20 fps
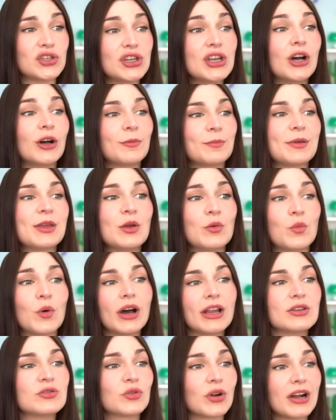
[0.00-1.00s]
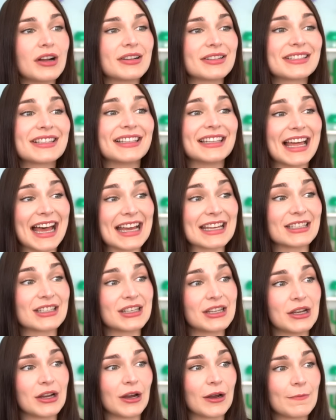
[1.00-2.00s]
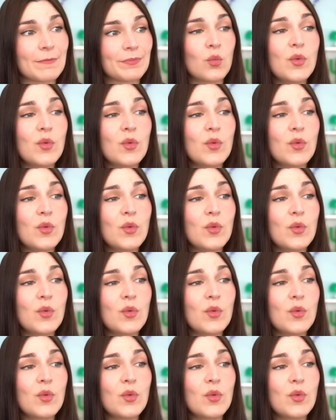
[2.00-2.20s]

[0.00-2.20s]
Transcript: GLP-1 drugs last year.